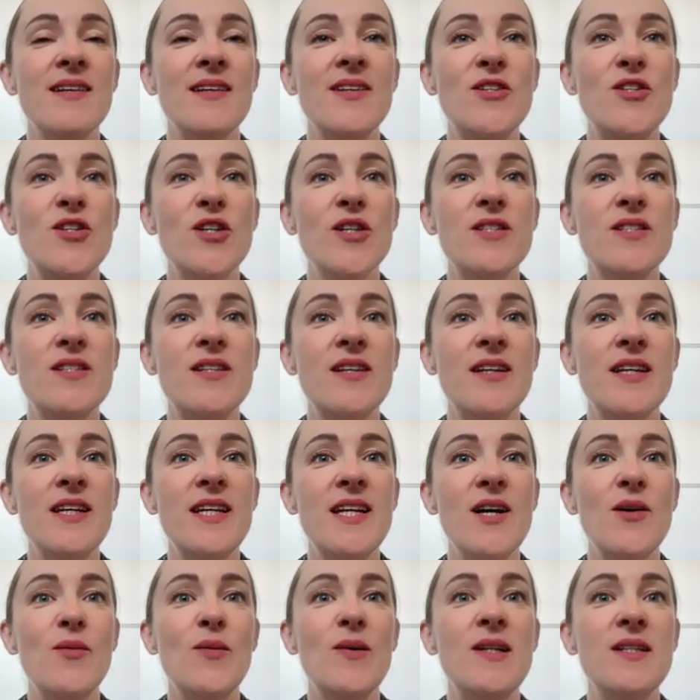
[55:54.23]
Just
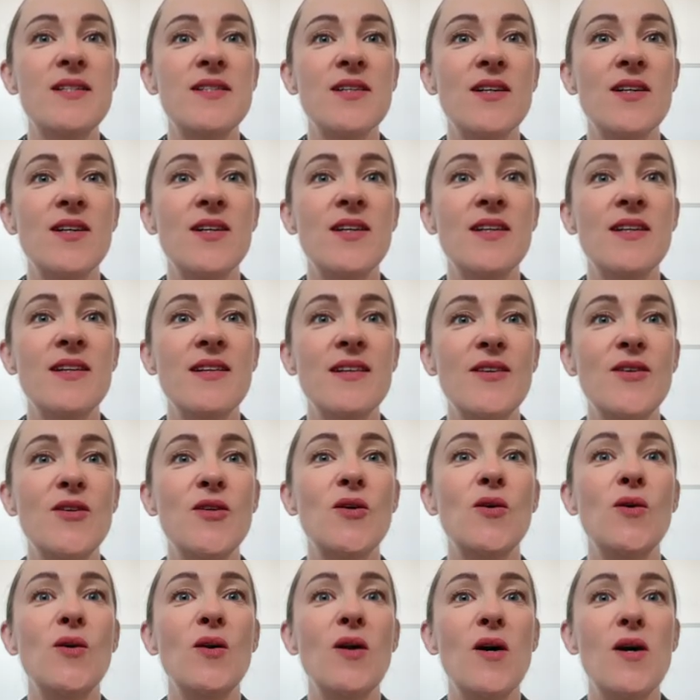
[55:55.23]
Irina, well done.
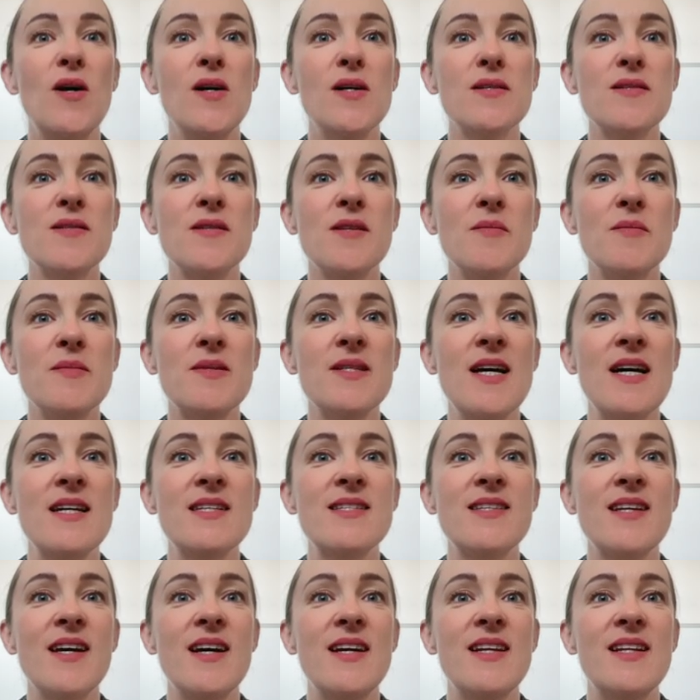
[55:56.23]
Cole, awesome.
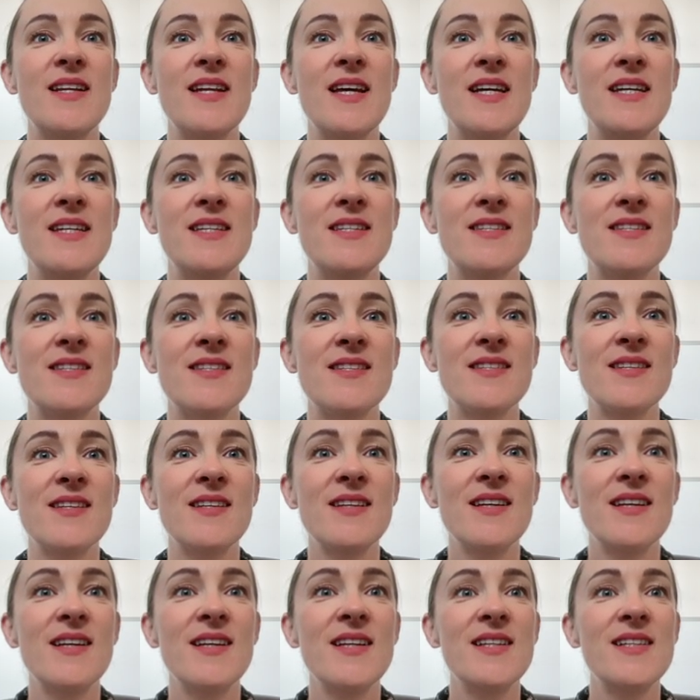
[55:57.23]
Saska, nice.
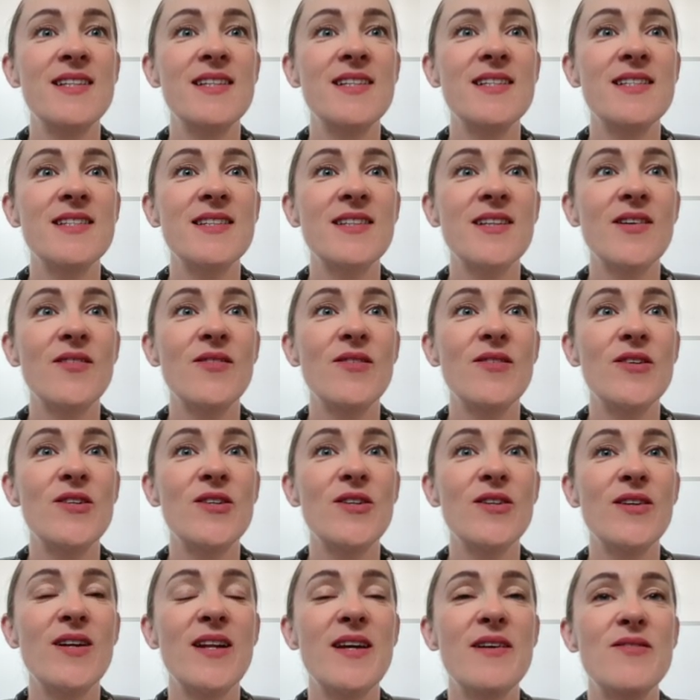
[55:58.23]
Discovered your
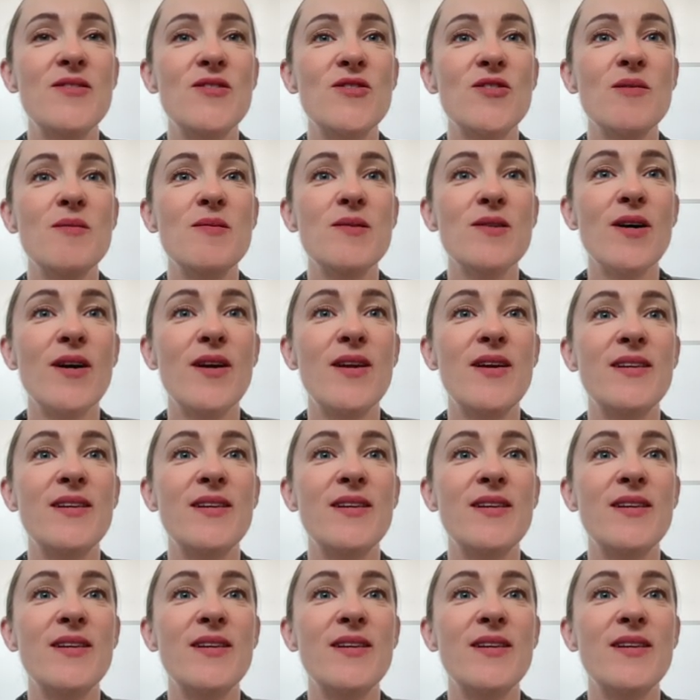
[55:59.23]
live streams earlier.